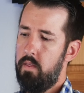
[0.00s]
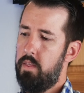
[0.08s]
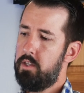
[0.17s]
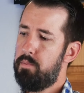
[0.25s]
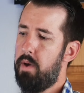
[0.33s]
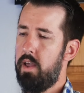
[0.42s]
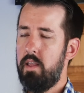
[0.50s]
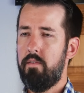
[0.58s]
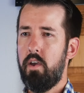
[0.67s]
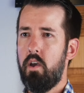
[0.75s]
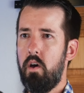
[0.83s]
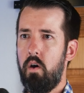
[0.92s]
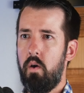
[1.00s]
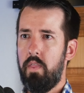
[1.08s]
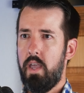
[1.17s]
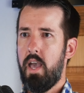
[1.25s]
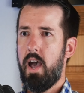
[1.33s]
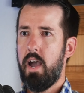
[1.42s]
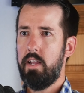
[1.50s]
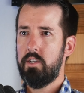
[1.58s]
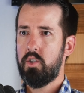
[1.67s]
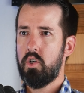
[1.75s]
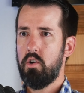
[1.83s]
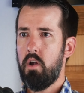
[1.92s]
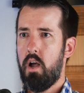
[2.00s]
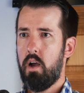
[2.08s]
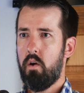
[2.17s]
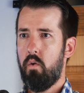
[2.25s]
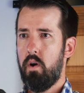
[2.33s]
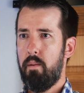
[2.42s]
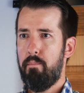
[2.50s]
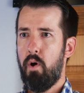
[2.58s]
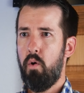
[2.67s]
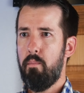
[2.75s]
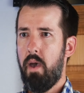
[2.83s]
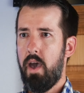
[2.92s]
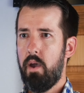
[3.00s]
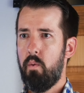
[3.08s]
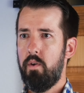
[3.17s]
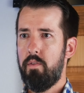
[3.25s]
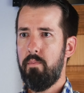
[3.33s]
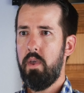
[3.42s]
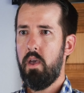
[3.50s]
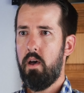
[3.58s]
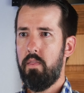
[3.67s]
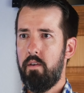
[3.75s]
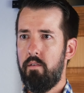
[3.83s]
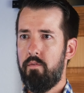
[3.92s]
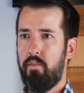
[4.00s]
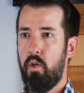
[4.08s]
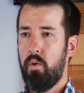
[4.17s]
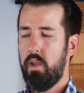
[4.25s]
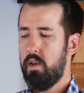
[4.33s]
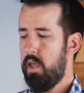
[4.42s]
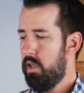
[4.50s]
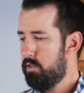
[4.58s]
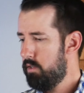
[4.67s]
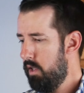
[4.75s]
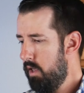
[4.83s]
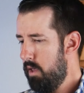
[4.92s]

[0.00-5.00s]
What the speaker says: This might even go in the guide's truck or in a boat bag with me on the floating days.